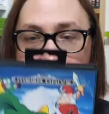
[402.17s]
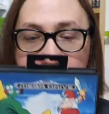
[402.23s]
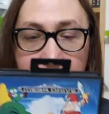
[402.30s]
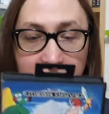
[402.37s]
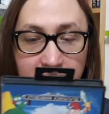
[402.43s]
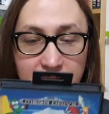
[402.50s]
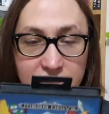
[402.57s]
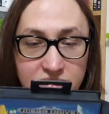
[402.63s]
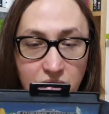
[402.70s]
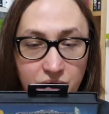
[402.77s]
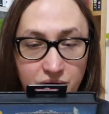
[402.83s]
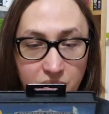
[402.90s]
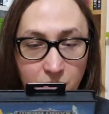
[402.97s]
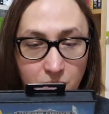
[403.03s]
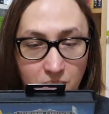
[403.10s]
it is only
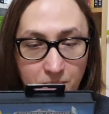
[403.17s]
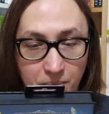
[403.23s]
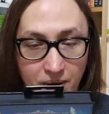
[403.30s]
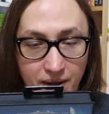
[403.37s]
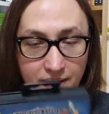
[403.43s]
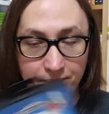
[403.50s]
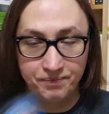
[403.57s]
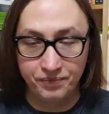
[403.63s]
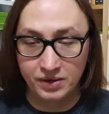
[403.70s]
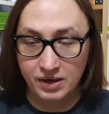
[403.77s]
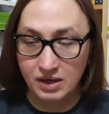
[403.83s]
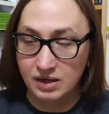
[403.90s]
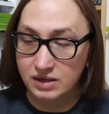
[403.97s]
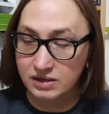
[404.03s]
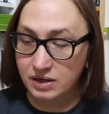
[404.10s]
a 1-player.
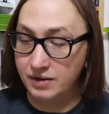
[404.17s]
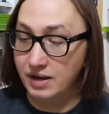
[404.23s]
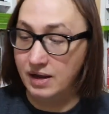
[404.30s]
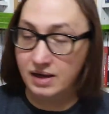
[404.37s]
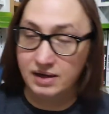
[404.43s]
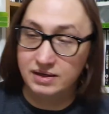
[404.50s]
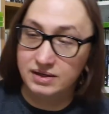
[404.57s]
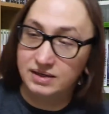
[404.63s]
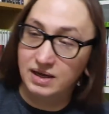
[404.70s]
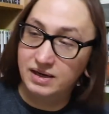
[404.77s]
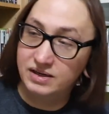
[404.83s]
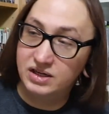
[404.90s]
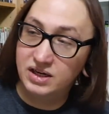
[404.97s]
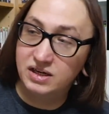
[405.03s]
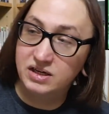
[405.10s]
So yeah, as I say,
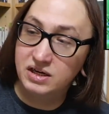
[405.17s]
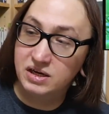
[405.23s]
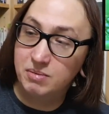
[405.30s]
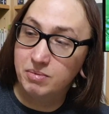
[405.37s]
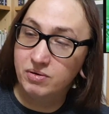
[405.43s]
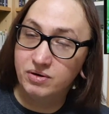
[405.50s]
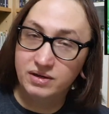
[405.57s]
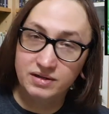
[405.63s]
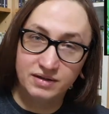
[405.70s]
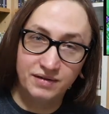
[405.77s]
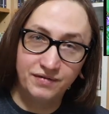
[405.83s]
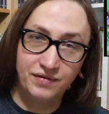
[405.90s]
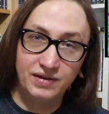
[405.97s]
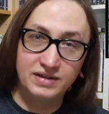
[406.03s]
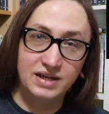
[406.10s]
Chicky Boys,
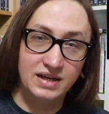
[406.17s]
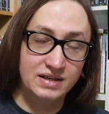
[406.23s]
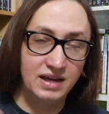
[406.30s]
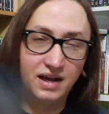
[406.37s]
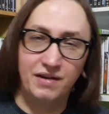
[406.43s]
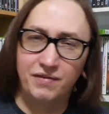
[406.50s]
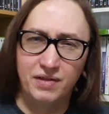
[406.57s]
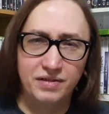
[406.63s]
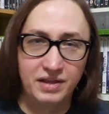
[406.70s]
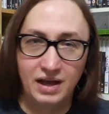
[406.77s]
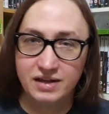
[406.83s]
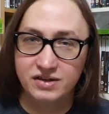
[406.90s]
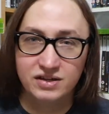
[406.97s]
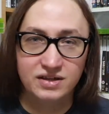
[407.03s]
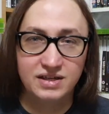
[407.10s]
fantastic. That
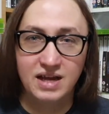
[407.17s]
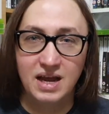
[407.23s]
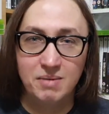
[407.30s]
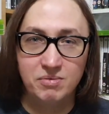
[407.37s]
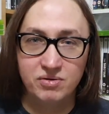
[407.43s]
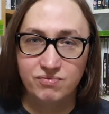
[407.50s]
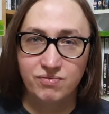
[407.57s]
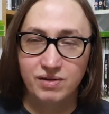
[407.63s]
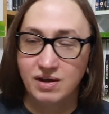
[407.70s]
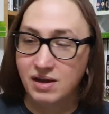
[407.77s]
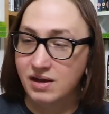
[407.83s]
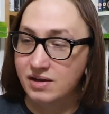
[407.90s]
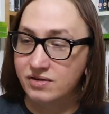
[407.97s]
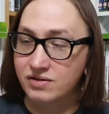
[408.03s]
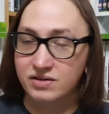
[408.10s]
just name
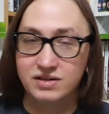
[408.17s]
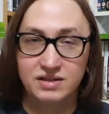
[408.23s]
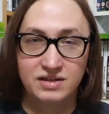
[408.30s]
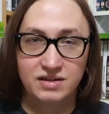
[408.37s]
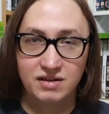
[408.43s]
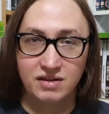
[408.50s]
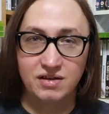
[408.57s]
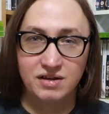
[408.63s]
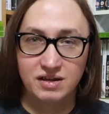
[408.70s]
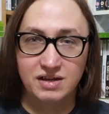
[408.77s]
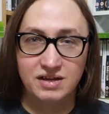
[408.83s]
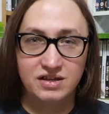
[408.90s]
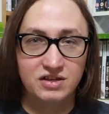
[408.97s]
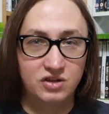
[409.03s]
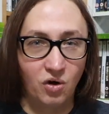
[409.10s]
just
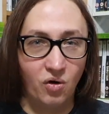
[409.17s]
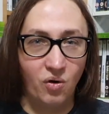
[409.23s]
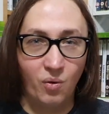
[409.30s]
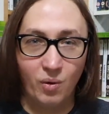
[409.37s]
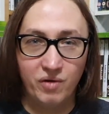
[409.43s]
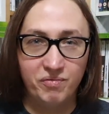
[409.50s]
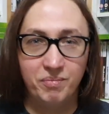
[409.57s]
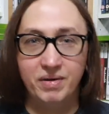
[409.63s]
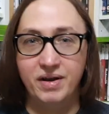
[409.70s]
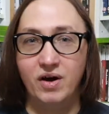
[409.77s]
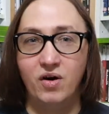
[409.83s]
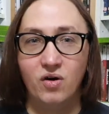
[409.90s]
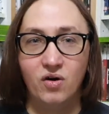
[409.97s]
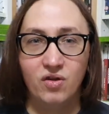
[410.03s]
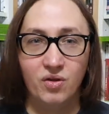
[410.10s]
stuck with me
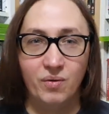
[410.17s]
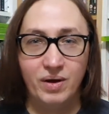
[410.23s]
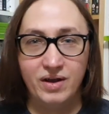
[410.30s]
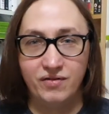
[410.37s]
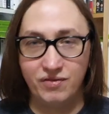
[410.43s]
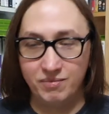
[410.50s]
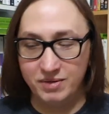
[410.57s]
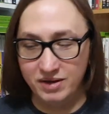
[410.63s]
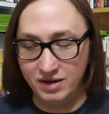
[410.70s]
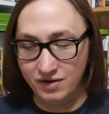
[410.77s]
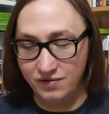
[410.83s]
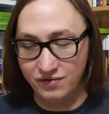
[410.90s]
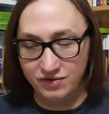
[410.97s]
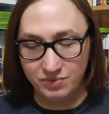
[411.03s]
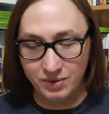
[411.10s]
all the way from my
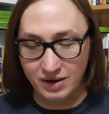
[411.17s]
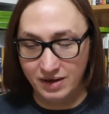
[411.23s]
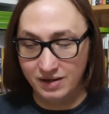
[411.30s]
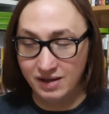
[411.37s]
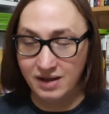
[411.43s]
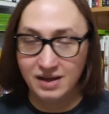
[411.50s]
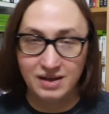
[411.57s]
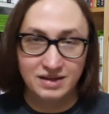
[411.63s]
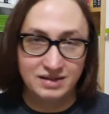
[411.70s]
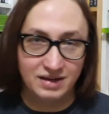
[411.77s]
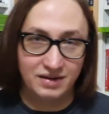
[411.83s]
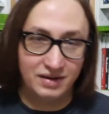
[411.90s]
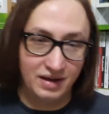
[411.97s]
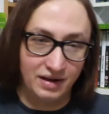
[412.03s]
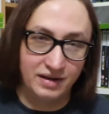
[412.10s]
youth as well. So
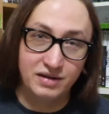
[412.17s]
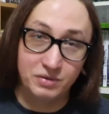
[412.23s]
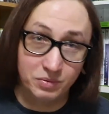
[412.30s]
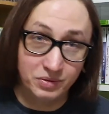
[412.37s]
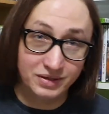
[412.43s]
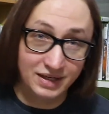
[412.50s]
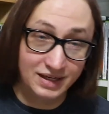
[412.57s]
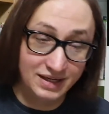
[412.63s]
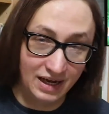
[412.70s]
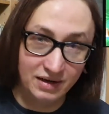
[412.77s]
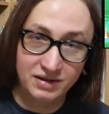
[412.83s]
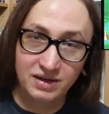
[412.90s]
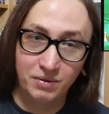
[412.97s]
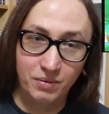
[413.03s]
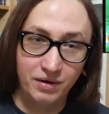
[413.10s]
yeah, this is
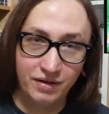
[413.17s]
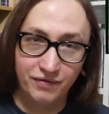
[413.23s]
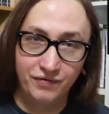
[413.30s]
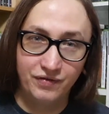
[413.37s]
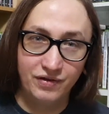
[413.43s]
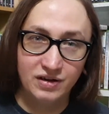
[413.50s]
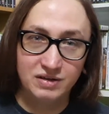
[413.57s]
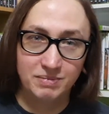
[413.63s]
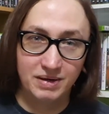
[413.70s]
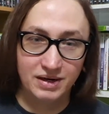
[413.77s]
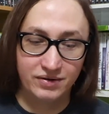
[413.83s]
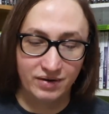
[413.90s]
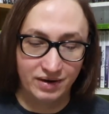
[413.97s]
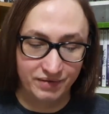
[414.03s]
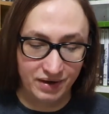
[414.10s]
actually one of the first Mega
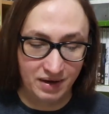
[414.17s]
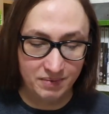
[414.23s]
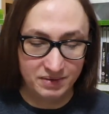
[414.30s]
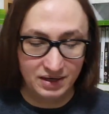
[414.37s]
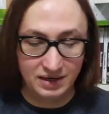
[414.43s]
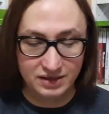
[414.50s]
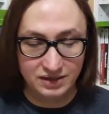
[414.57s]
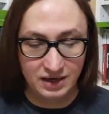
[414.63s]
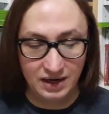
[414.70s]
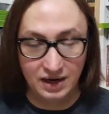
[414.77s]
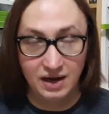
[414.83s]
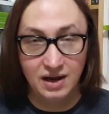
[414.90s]
Drive games I actually